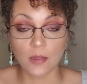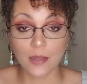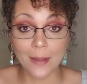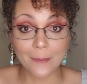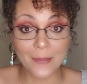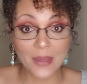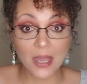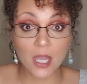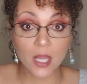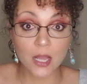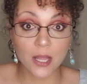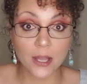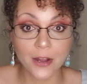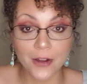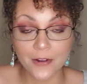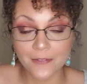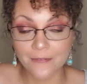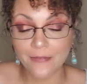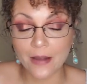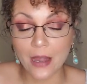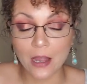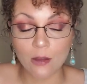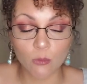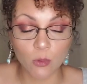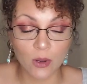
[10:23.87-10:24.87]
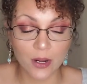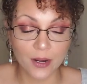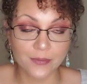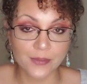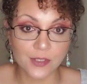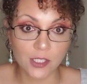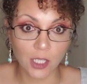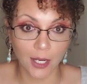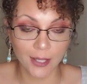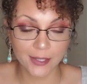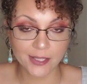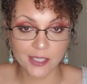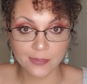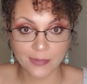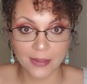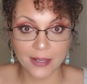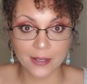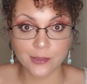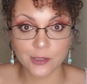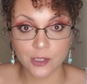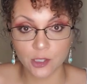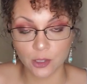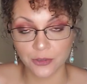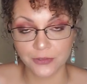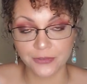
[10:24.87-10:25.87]
Let me clarify what I've talked
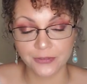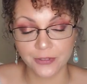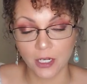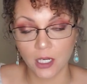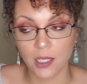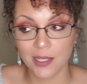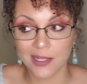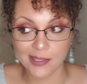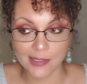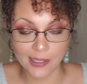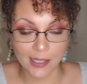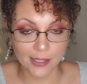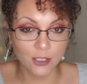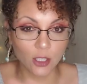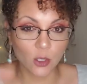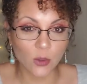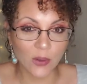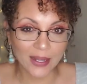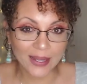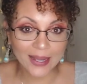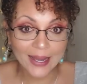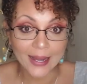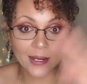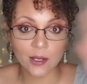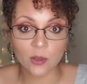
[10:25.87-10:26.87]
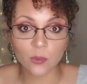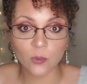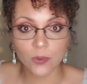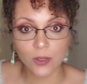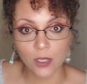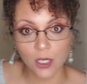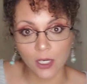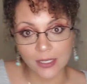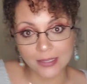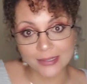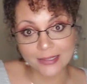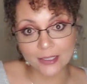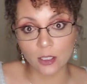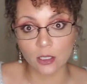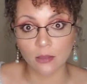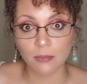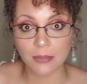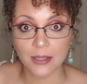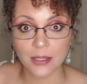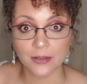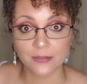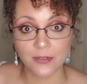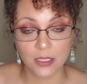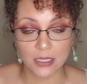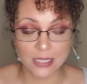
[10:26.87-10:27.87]
about so far because I know I kind of went on a little
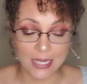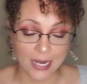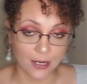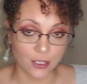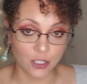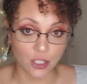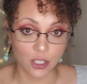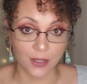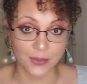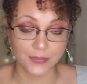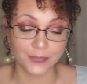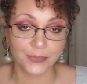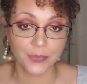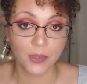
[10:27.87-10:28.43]
bit of a tangent.